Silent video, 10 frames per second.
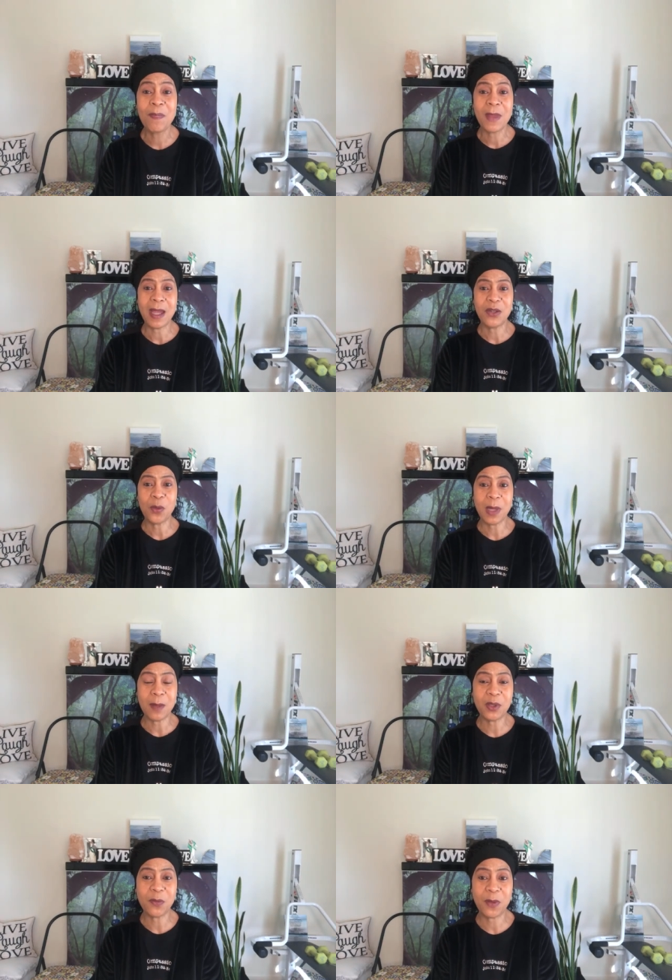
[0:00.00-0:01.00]
and you'll be able
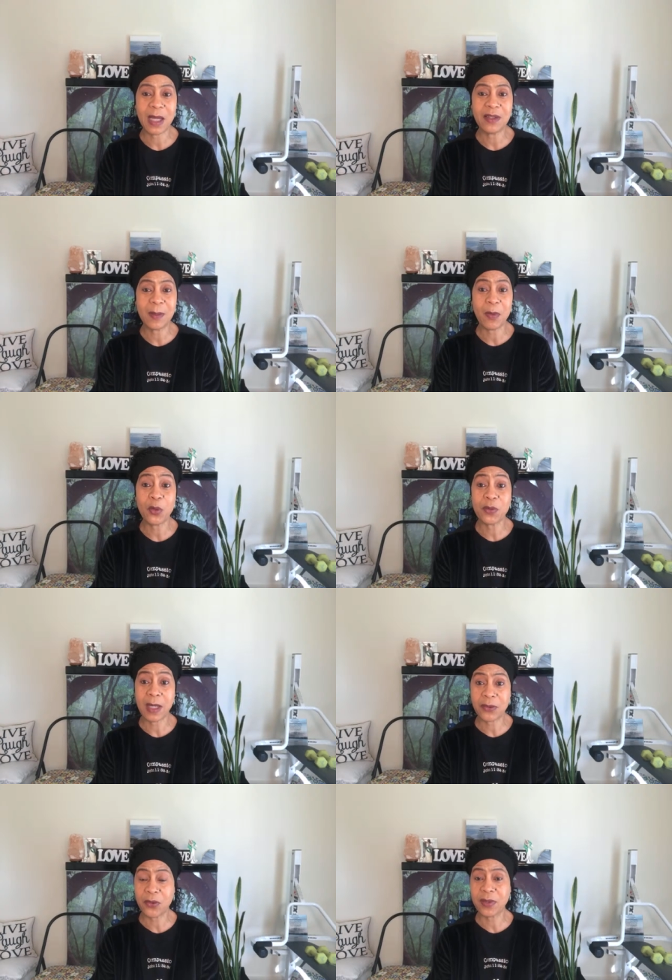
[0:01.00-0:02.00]
to find some of those
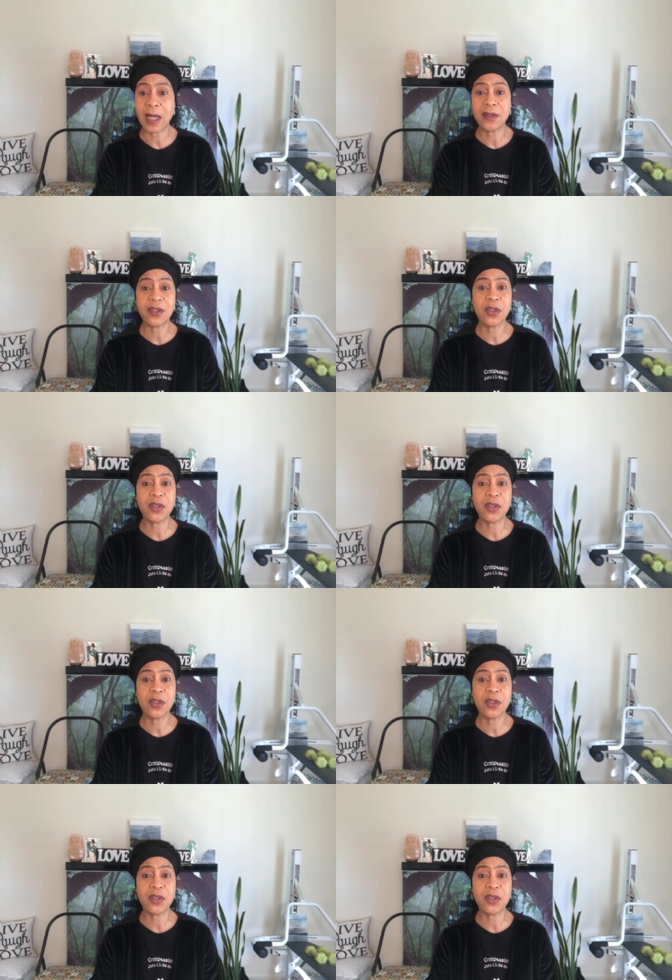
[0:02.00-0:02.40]
exercises.